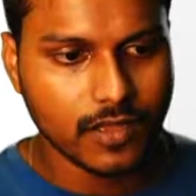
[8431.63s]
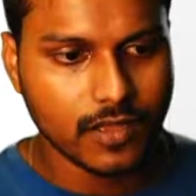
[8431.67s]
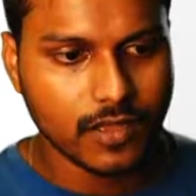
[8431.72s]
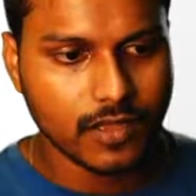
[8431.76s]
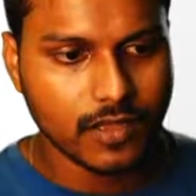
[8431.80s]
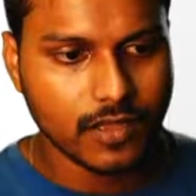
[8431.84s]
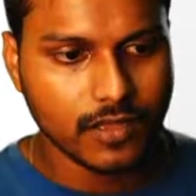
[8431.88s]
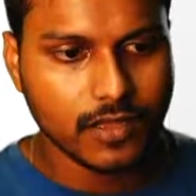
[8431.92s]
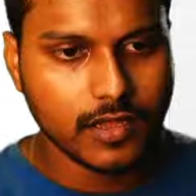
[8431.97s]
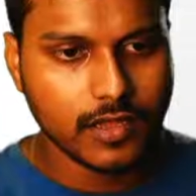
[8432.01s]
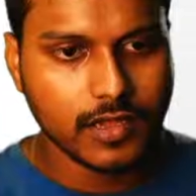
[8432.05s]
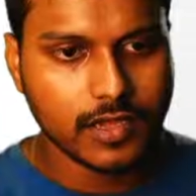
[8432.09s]

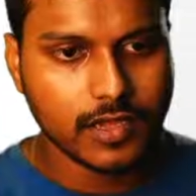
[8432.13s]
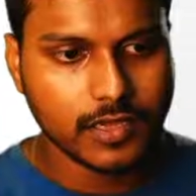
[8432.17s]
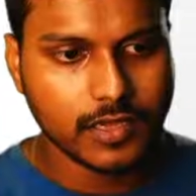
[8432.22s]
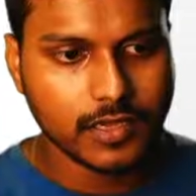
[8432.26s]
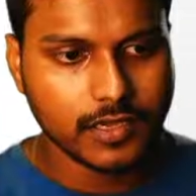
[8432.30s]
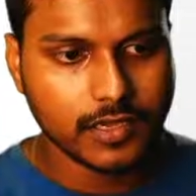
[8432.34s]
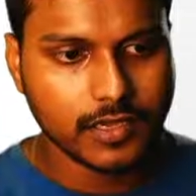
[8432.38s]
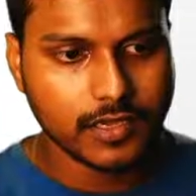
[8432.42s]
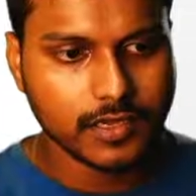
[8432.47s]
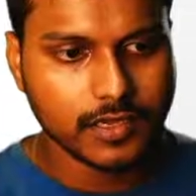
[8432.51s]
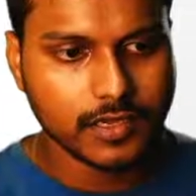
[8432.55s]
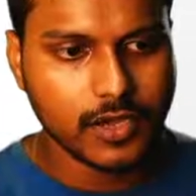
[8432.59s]

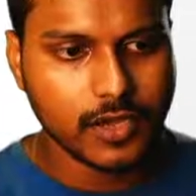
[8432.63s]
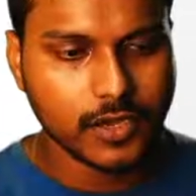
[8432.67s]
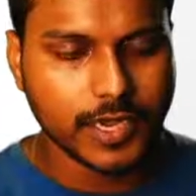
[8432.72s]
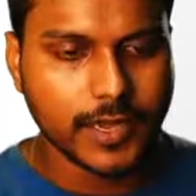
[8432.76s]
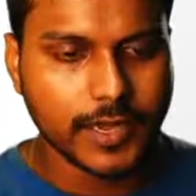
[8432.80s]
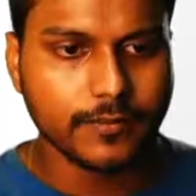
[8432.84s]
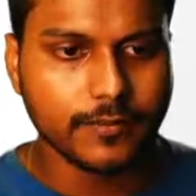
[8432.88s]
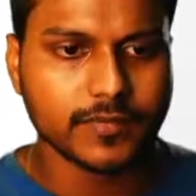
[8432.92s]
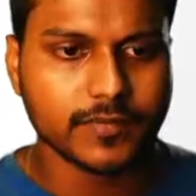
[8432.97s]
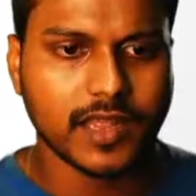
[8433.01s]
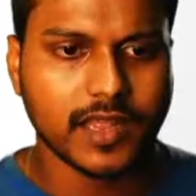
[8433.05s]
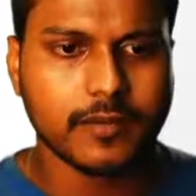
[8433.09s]
Okay, there
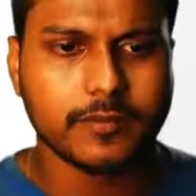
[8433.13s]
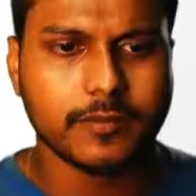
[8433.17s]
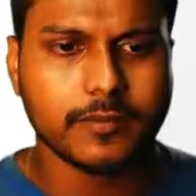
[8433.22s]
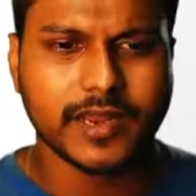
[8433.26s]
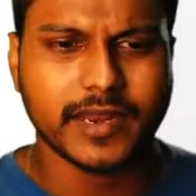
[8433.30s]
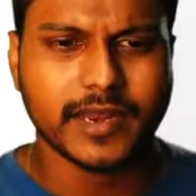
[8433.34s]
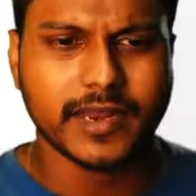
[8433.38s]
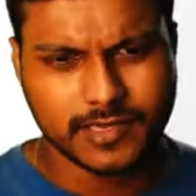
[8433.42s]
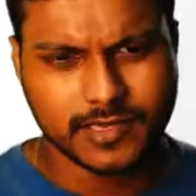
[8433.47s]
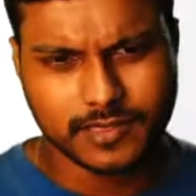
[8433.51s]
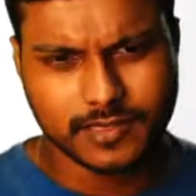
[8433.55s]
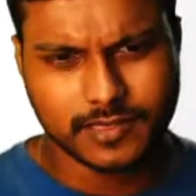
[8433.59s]
are many ways
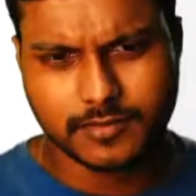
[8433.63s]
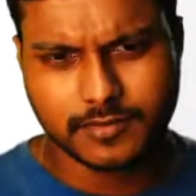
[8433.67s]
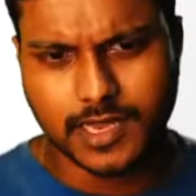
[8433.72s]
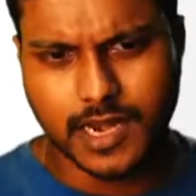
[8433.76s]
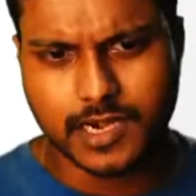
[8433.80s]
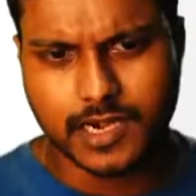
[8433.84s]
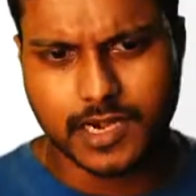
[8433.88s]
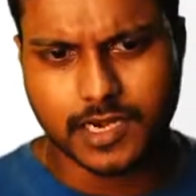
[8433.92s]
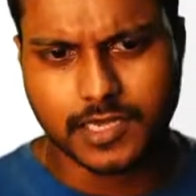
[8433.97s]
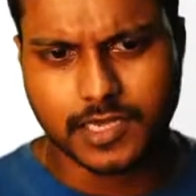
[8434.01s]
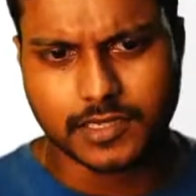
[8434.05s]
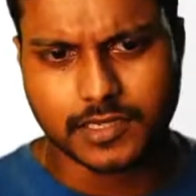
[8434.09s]
of
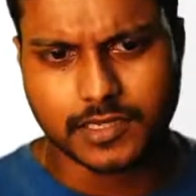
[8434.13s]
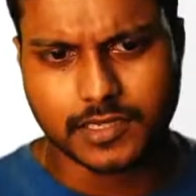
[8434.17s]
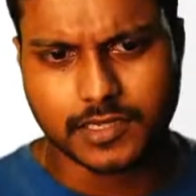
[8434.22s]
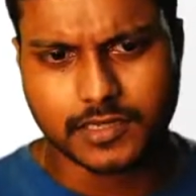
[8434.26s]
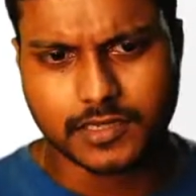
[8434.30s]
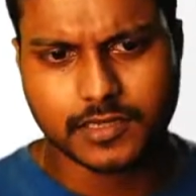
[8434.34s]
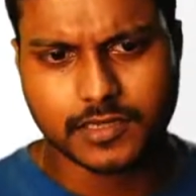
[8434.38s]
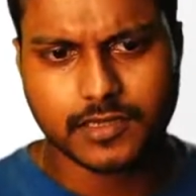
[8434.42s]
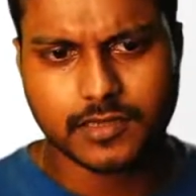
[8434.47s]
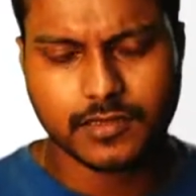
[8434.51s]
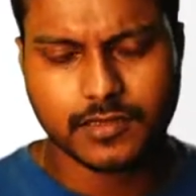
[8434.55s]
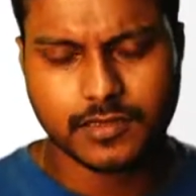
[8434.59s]
sharding.
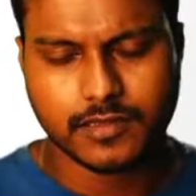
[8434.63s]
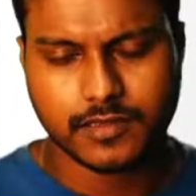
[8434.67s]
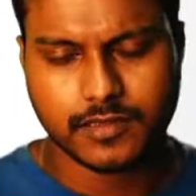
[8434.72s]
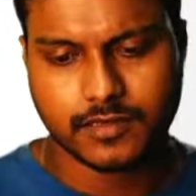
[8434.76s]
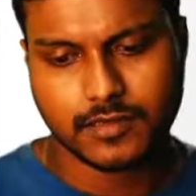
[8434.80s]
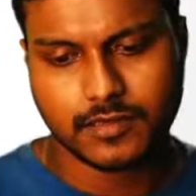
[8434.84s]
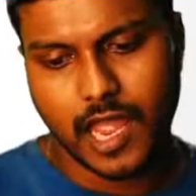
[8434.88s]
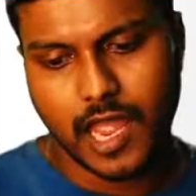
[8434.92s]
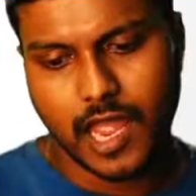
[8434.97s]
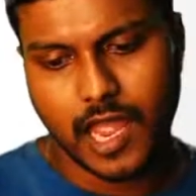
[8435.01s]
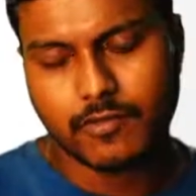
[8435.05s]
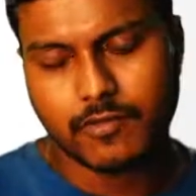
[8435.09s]
I
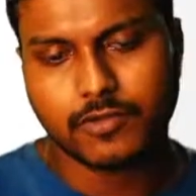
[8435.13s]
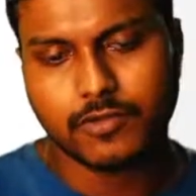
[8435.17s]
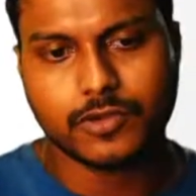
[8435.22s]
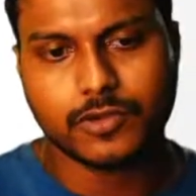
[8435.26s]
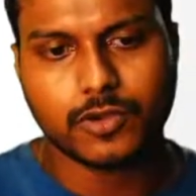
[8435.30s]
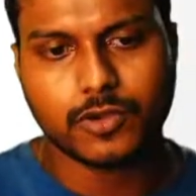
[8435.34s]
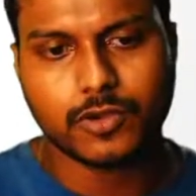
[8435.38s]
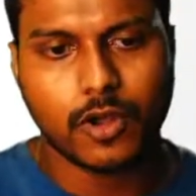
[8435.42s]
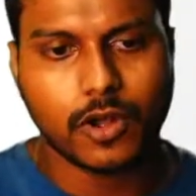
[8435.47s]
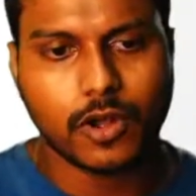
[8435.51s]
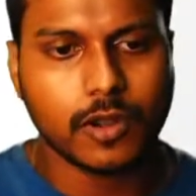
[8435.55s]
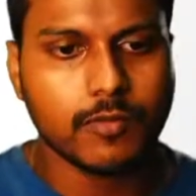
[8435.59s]
will talk
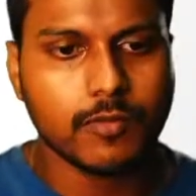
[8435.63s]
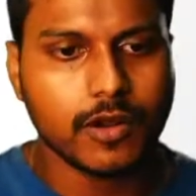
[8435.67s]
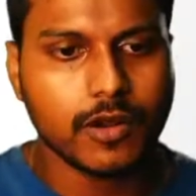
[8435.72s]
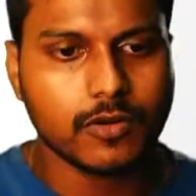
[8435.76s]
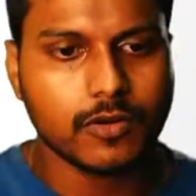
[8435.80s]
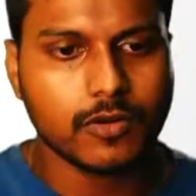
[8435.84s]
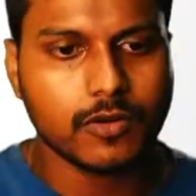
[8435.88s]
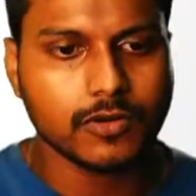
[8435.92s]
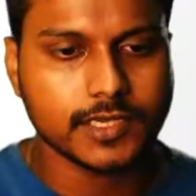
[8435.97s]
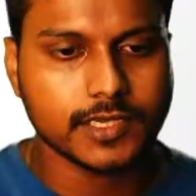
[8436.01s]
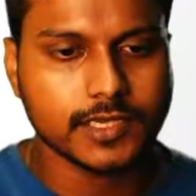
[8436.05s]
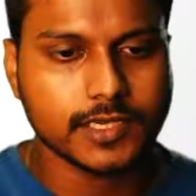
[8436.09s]
about
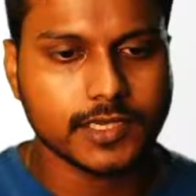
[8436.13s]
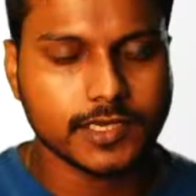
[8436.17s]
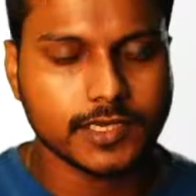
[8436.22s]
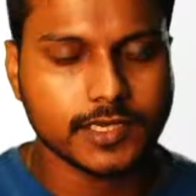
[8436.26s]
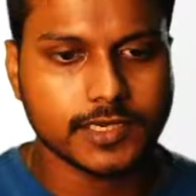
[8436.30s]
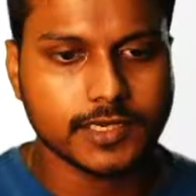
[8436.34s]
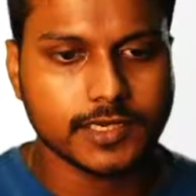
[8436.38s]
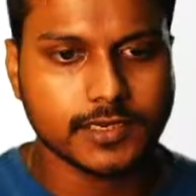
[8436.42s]
here.